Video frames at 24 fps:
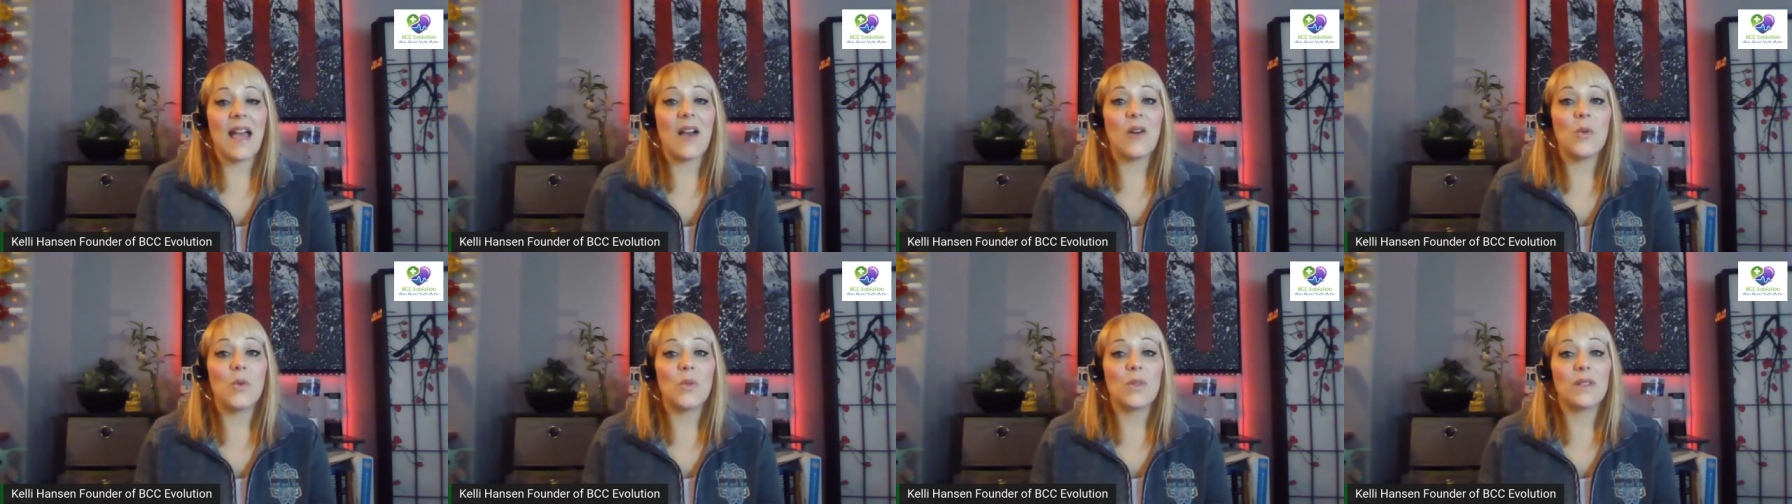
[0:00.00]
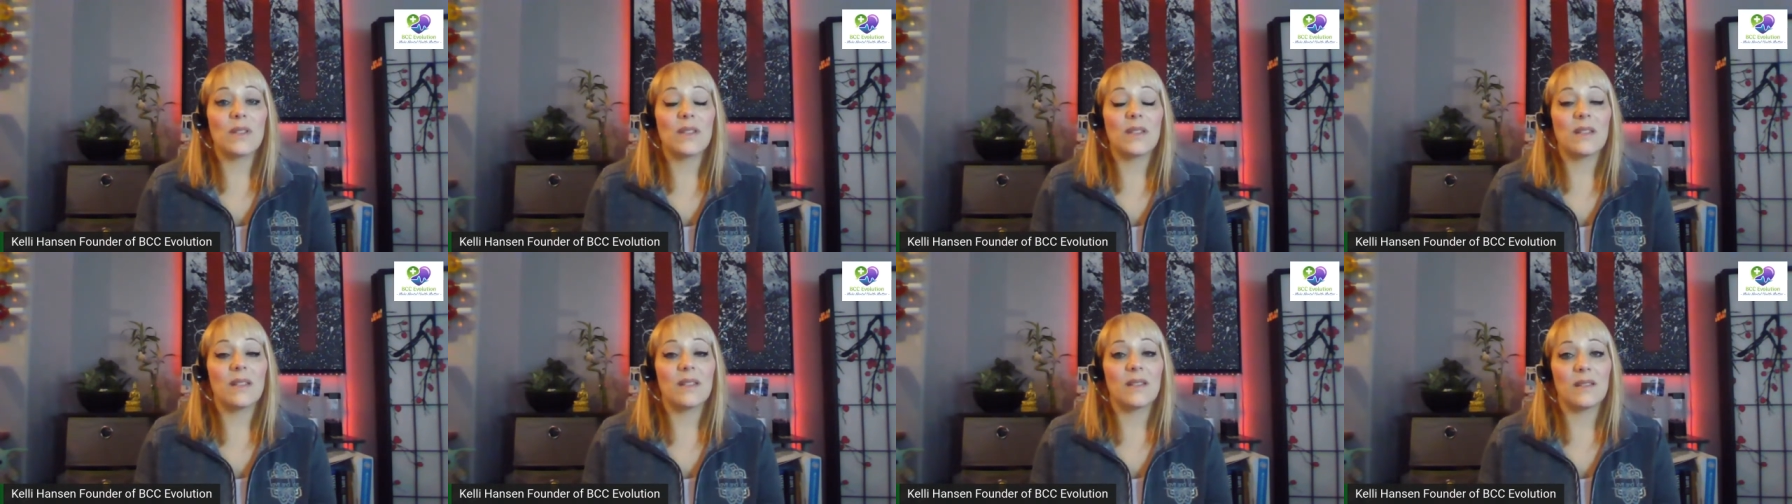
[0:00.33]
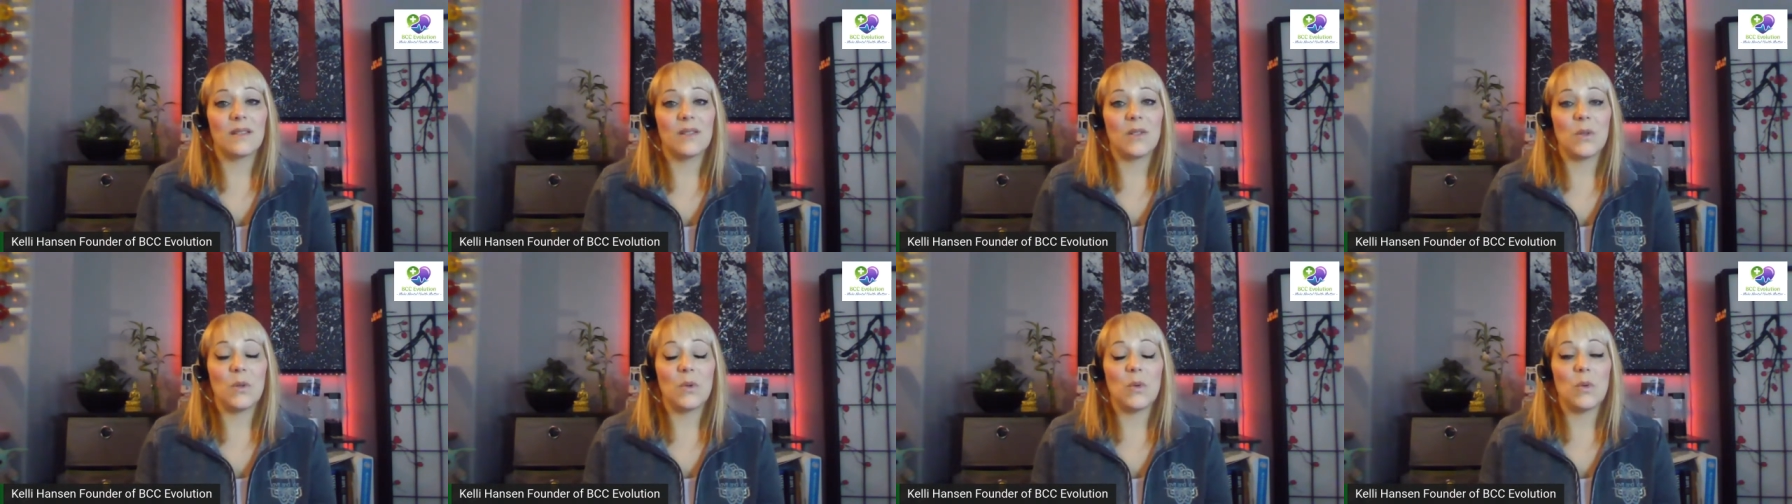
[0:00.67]
out
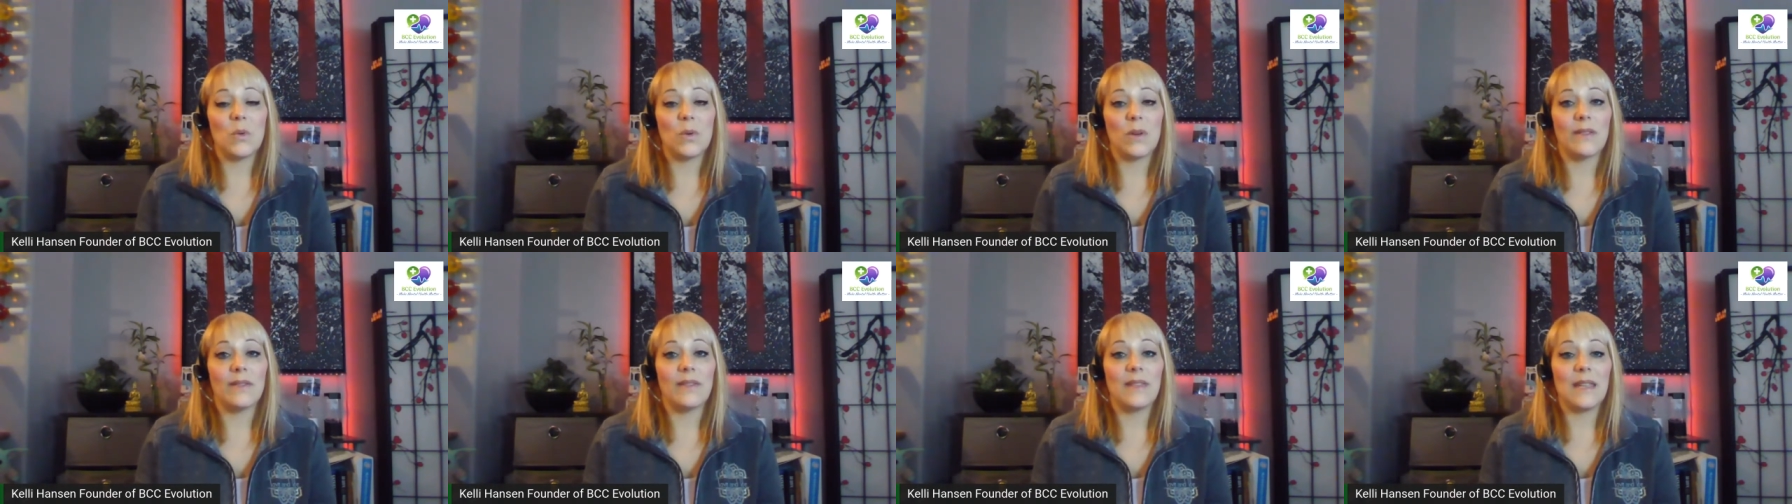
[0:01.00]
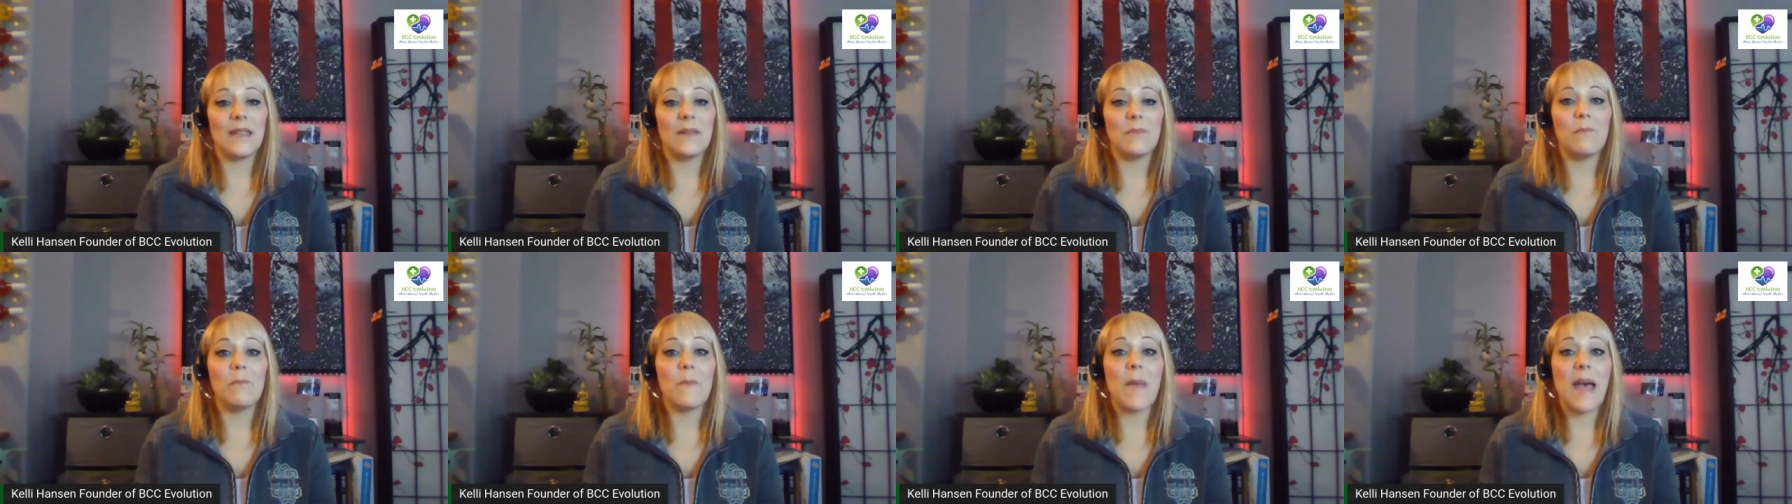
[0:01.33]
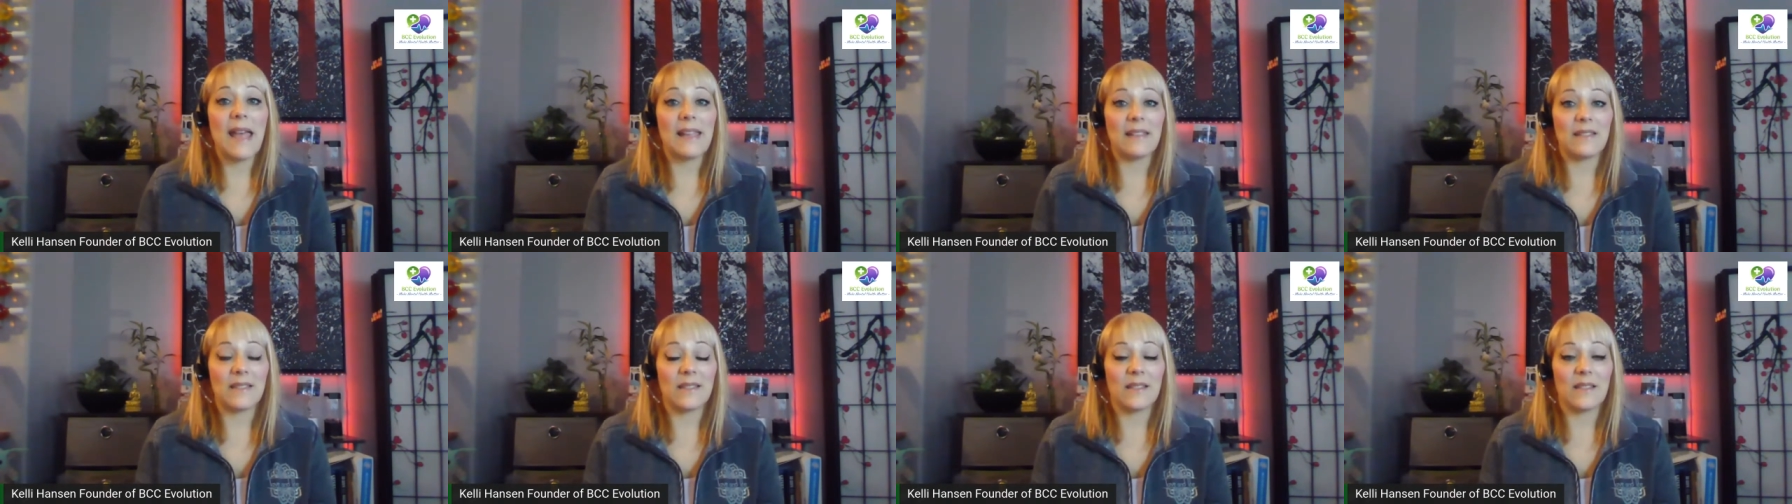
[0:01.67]
to the
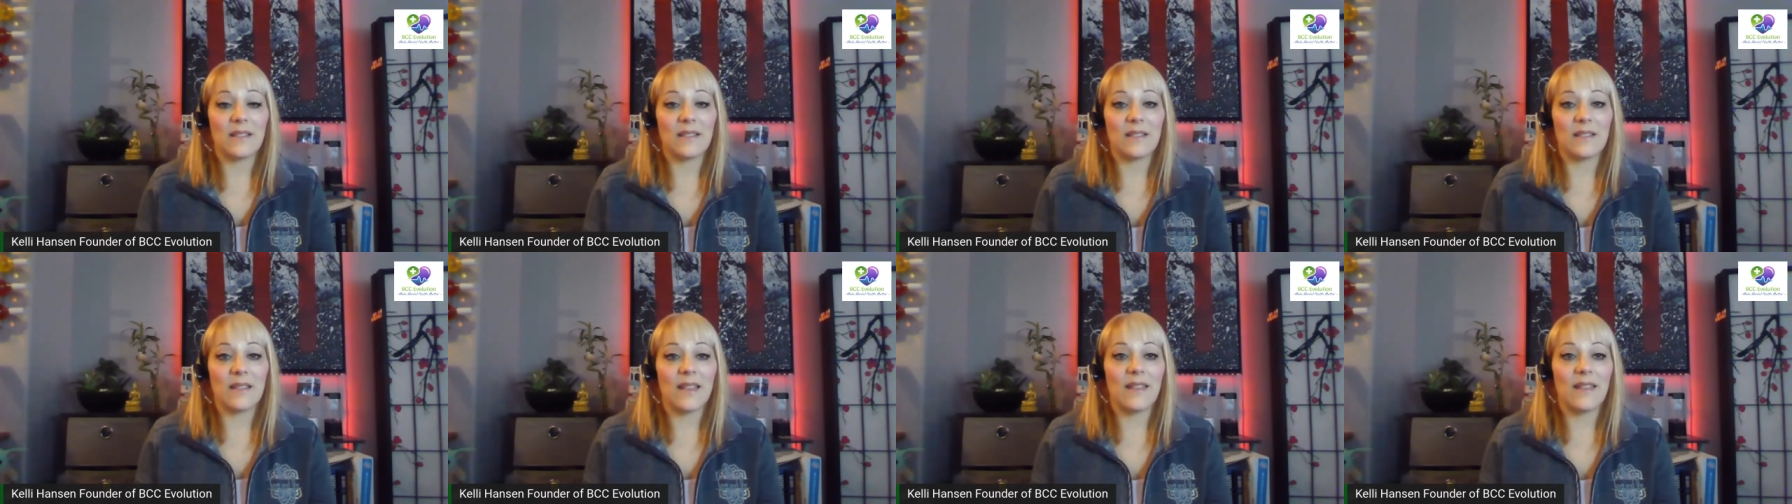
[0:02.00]
masses,